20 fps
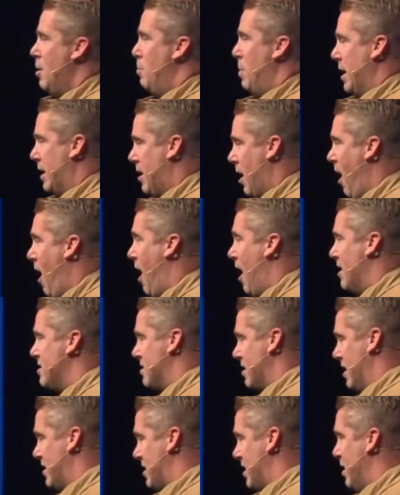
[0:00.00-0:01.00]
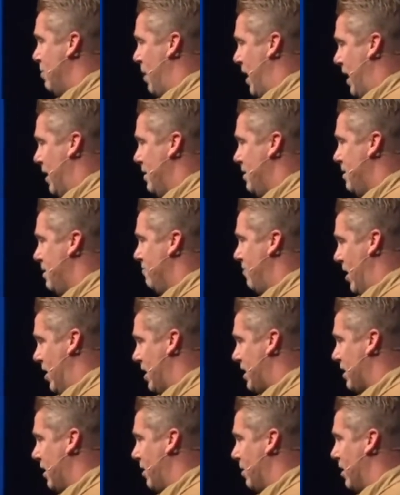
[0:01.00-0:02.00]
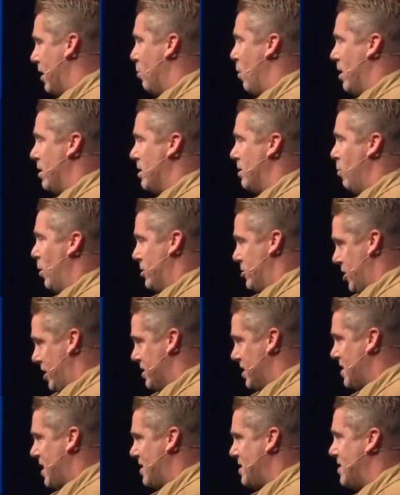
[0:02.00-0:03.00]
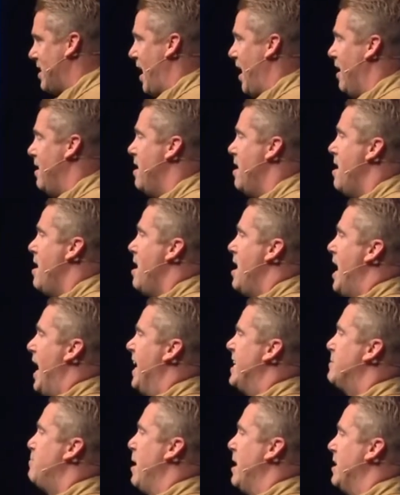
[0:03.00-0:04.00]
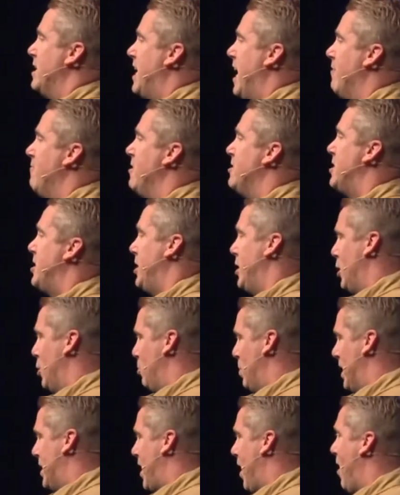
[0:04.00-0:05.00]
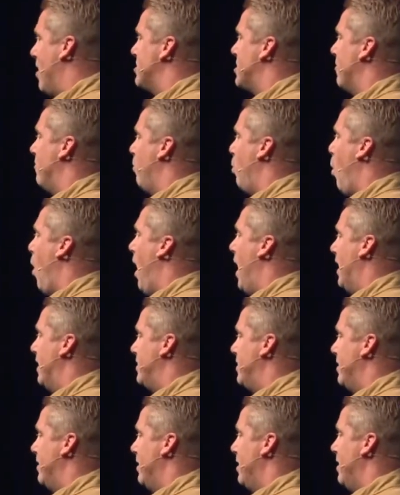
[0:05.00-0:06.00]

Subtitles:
because, listen to me very clearly, what Jesus has said, it's been given to you because of what?